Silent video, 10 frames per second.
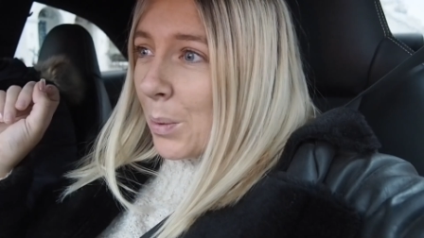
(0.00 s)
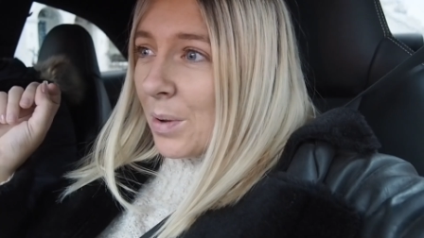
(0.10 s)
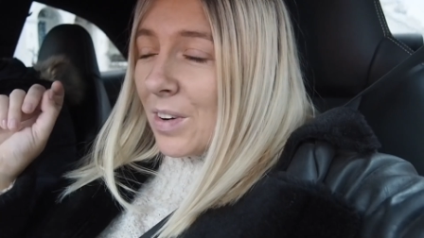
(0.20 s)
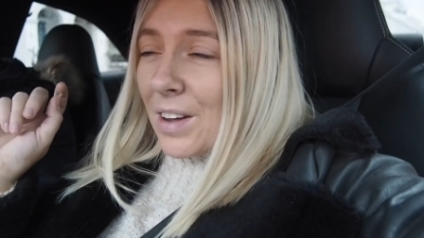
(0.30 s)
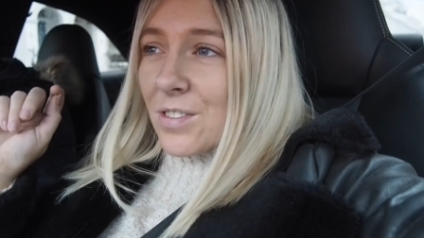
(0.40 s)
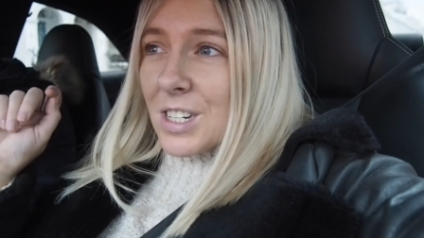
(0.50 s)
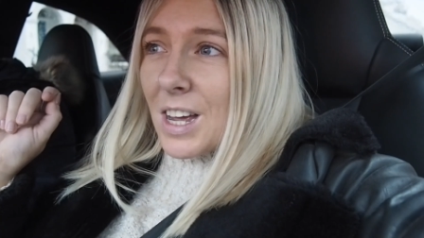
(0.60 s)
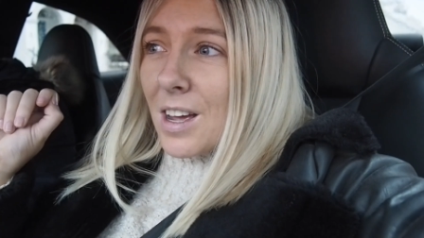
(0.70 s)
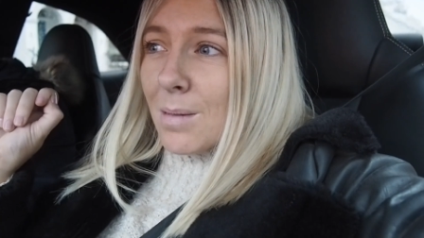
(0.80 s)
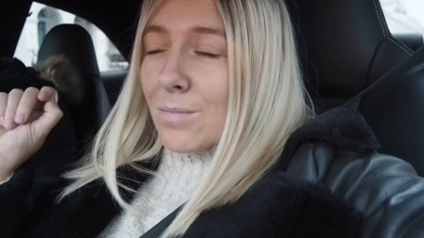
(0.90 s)
We've left
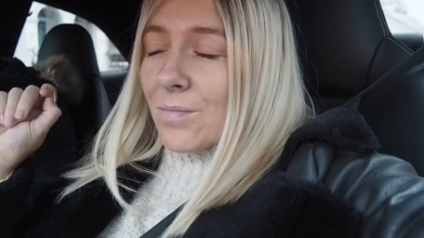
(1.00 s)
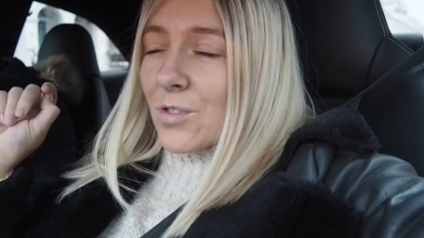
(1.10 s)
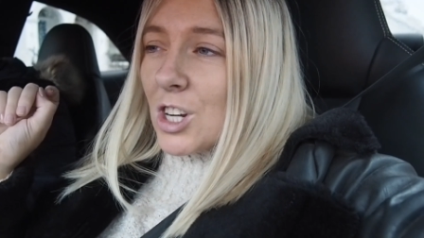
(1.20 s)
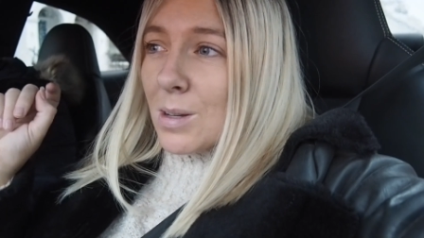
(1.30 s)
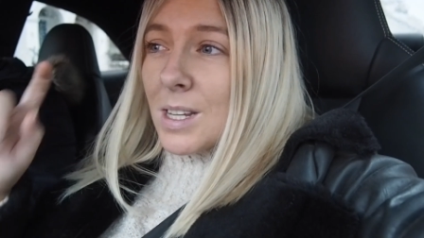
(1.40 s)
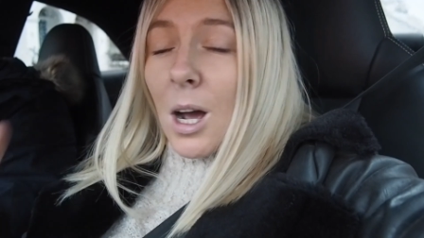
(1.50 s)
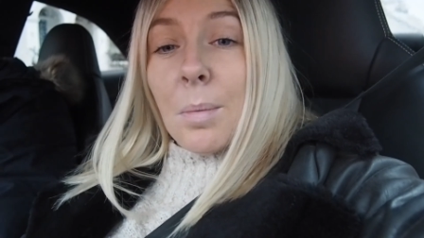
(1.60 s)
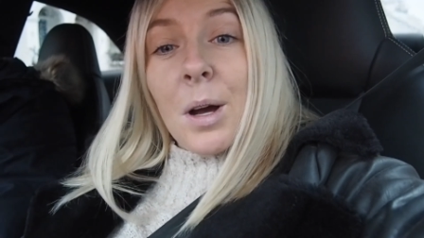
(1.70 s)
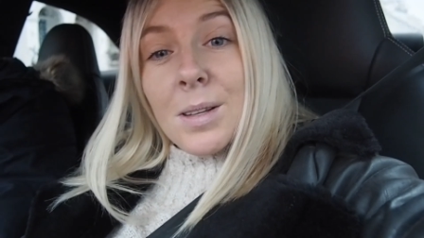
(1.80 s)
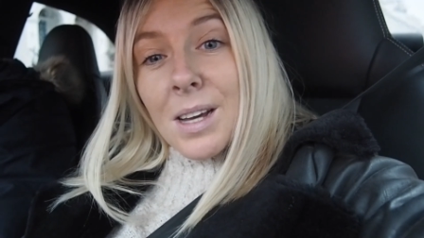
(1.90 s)
Chelsea
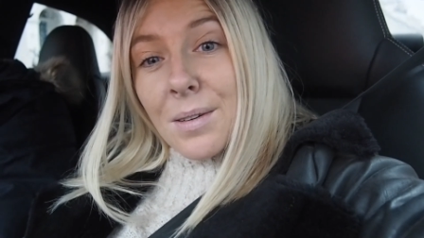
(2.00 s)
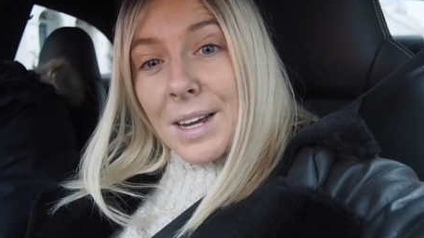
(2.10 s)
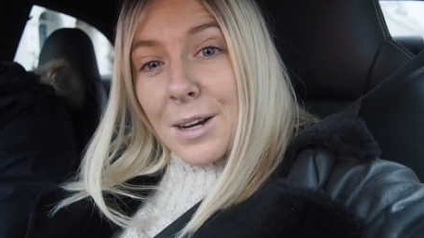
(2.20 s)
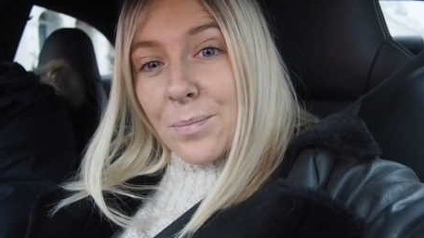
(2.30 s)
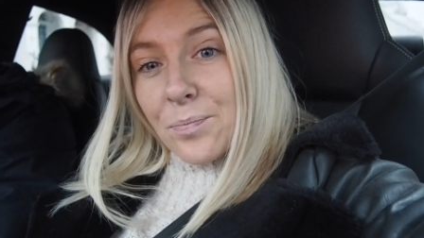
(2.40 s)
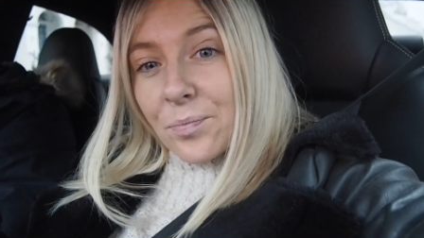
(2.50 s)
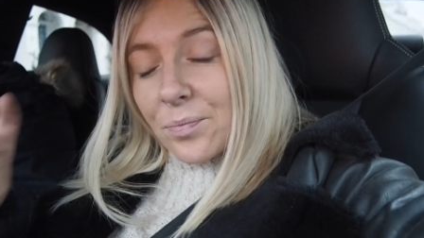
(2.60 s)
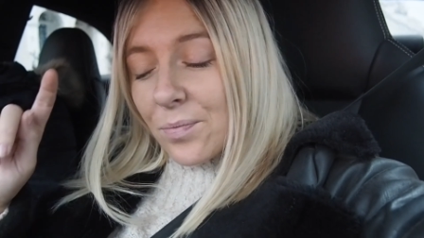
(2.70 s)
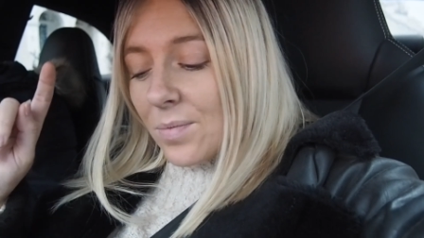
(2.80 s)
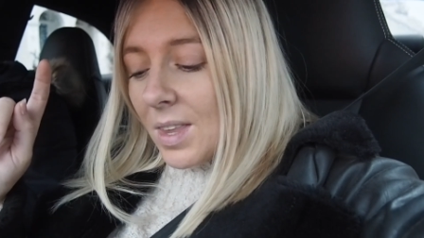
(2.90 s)
Harbour Hotel now,
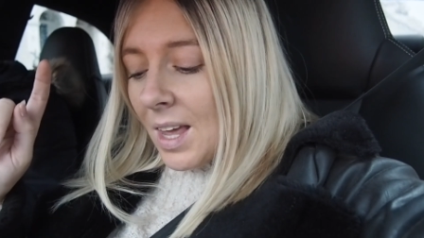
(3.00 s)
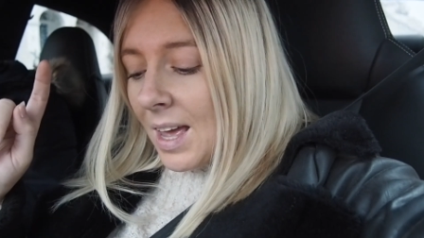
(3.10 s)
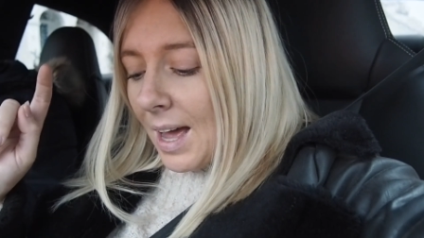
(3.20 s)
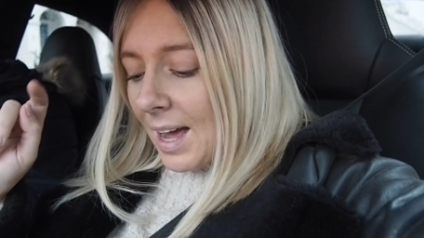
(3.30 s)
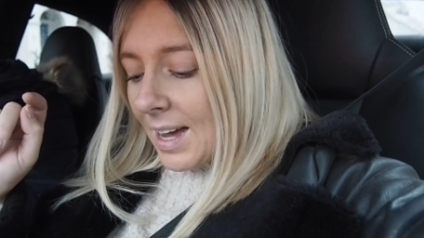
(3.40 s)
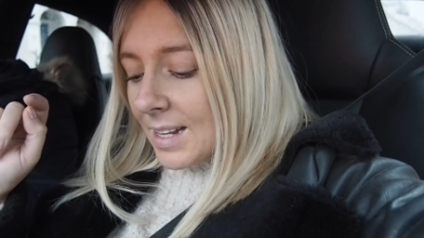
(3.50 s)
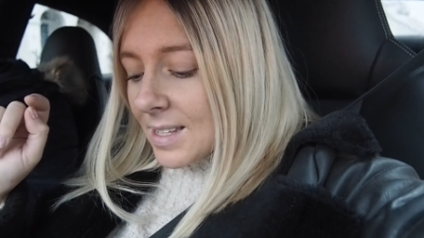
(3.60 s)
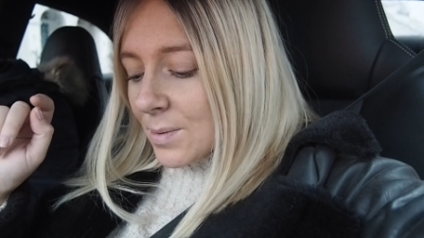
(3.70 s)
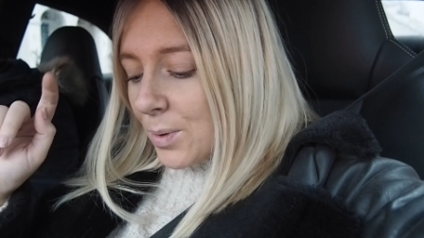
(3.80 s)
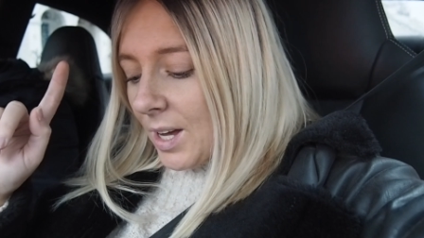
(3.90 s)

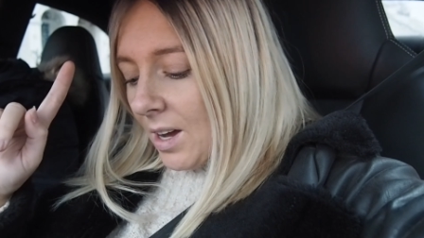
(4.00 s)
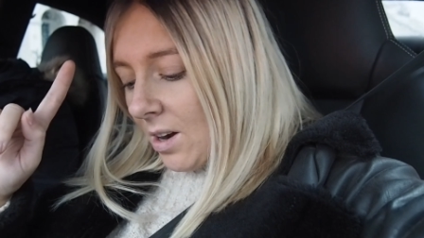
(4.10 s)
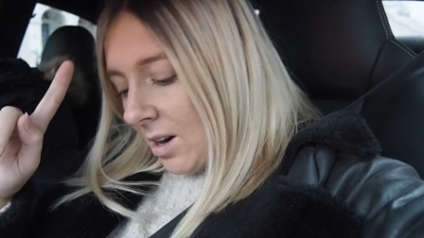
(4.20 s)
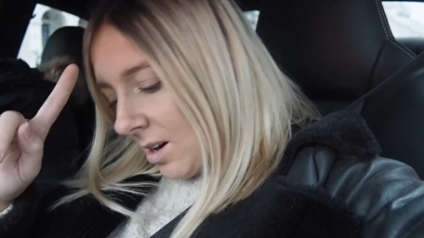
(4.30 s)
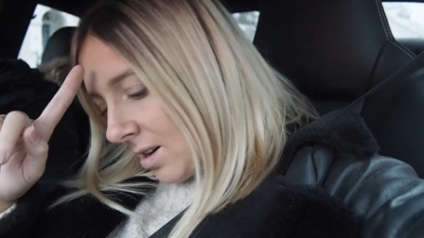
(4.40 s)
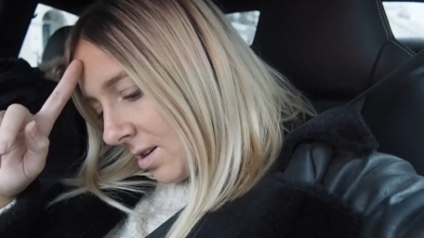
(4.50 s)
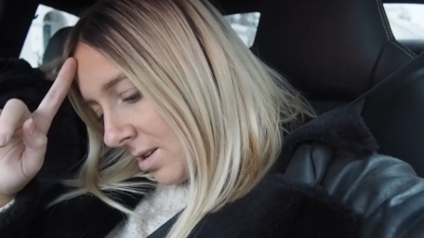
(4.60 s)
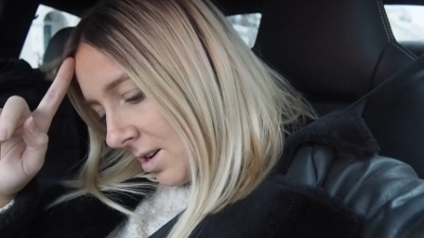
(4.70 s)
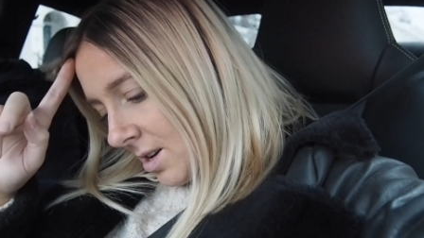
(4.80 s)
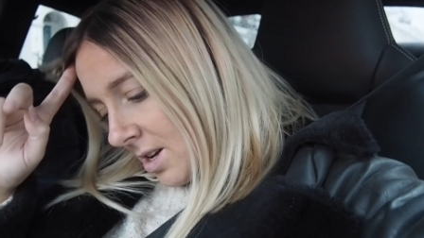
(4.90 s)
and we are
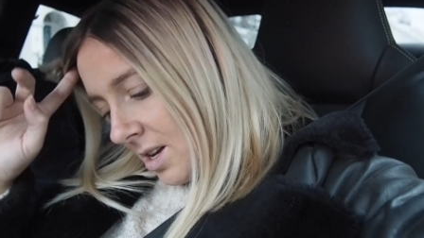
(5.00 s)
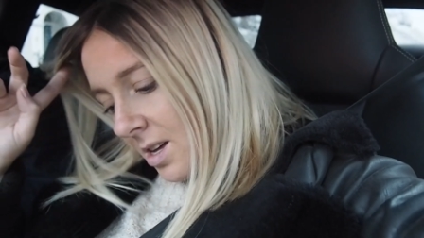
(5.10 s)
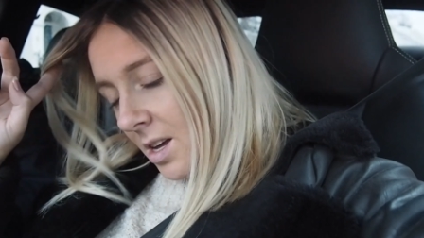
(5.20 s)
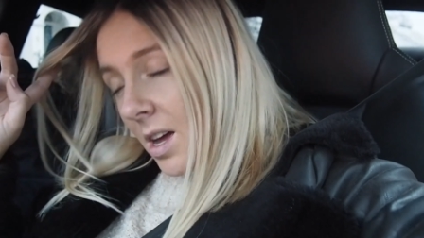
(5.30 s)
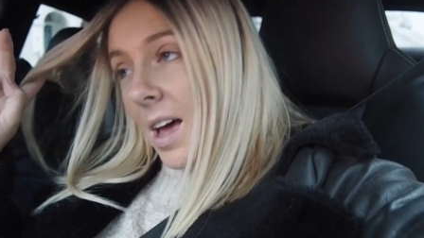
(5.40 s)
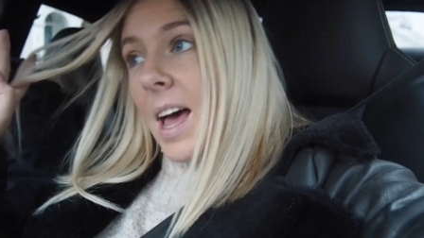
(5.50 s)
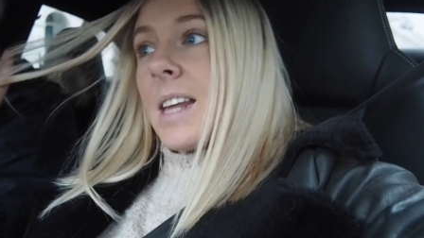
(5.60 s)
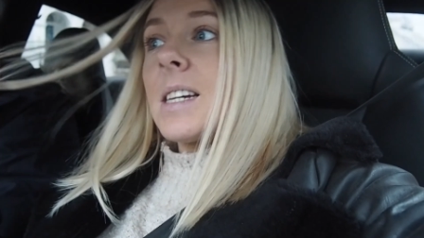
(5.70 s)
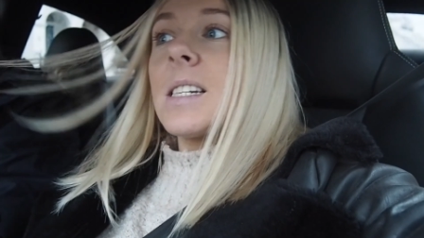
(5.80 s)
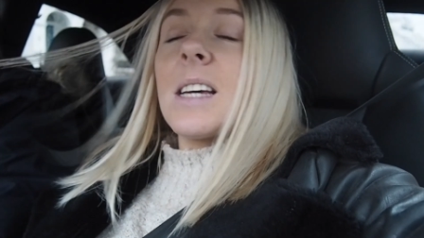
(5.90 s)

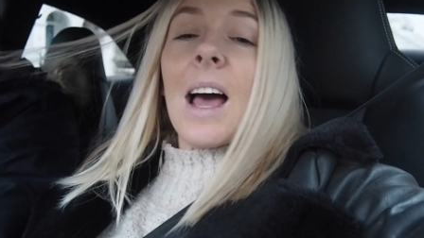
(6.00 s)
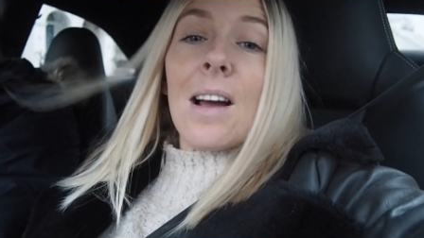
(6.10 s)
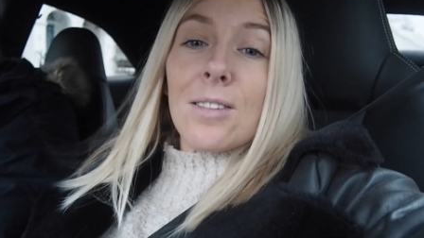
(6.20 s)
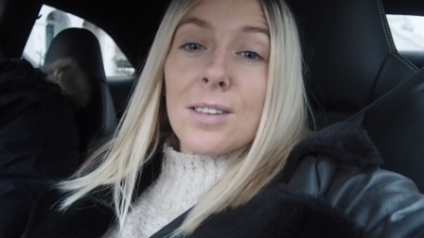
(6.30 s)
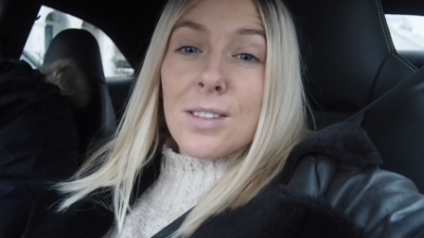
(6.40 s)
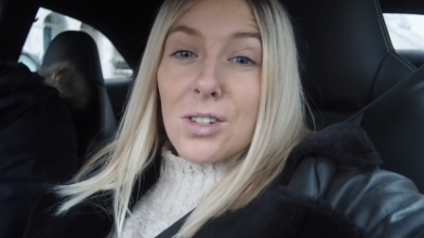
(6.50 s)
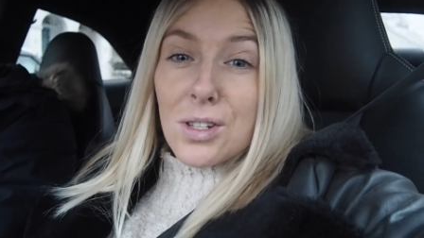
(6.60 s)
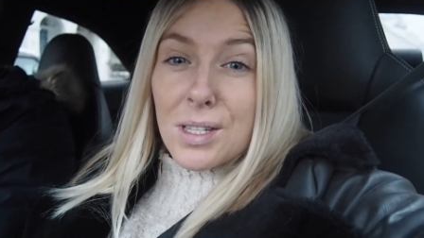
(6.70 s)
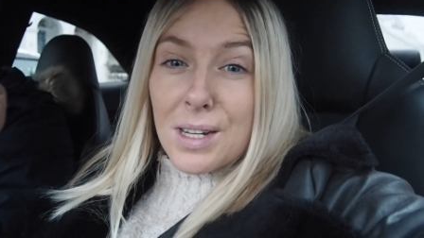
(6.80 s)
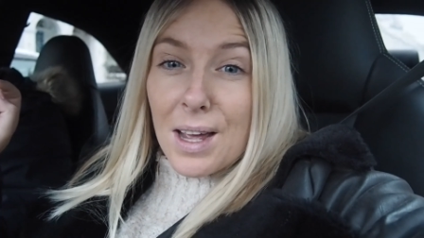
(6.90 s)
heading to Harrods
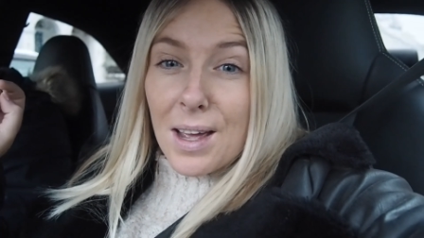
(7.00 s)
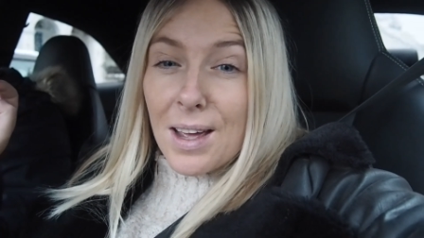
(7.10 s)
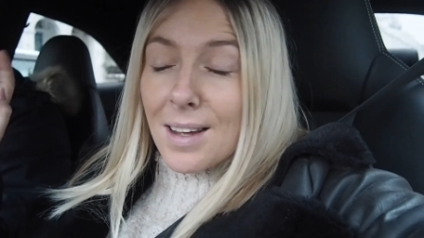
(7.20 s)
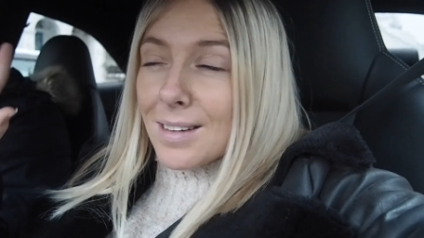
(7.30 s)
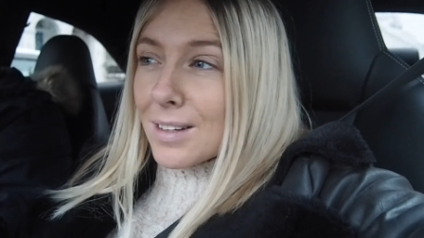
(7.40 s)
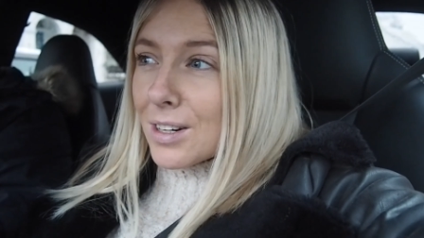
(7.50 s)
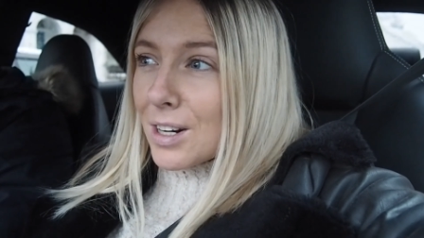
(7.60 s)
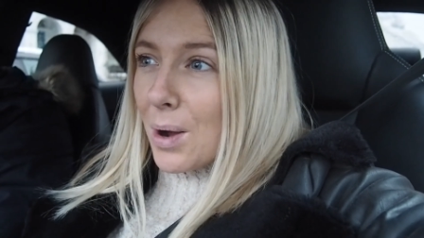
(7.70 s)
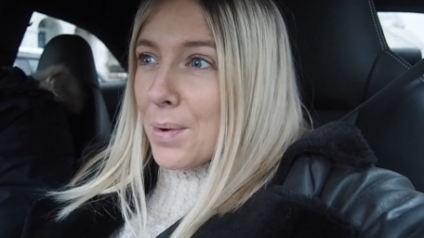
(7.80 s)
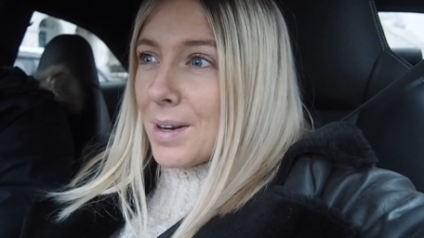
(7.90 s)
just to
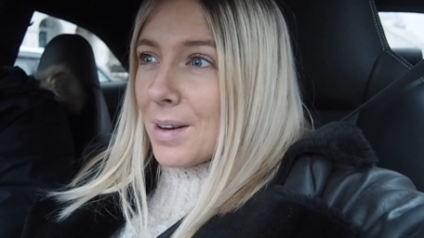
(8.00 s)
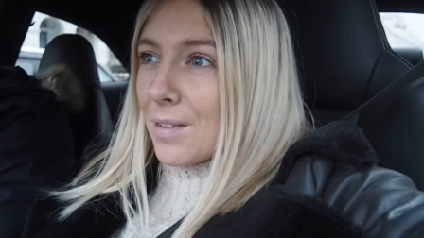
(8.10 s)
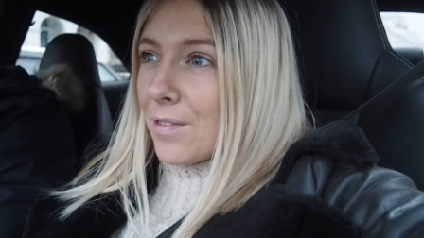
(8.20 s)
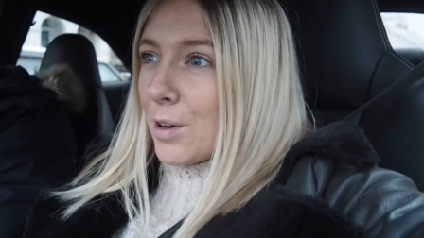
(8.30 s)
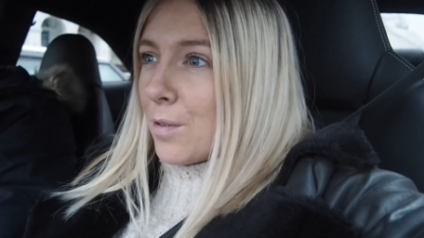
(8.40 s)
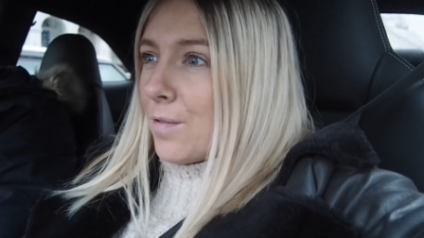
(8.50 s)
go and feel